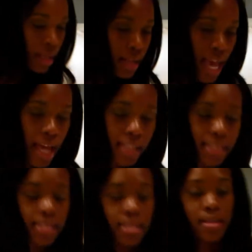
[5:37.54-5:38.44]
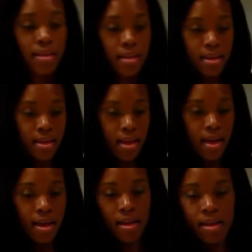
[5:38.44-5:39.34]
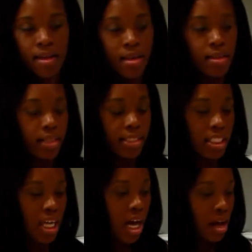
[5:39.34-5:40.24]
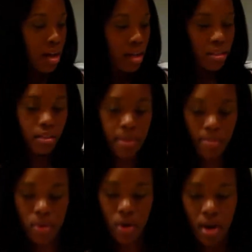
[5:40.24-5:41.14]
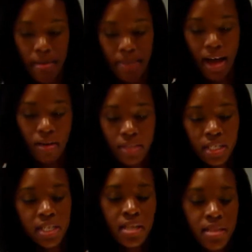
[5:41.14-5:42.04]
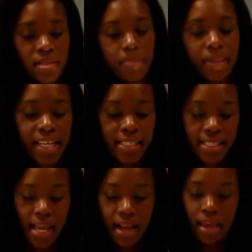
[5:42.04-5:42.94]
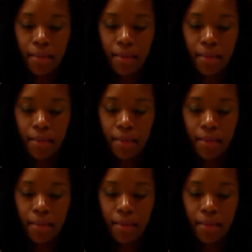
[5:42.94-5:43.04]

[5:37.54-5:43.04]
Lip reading: Next, let's talk a little bit more about the place setting.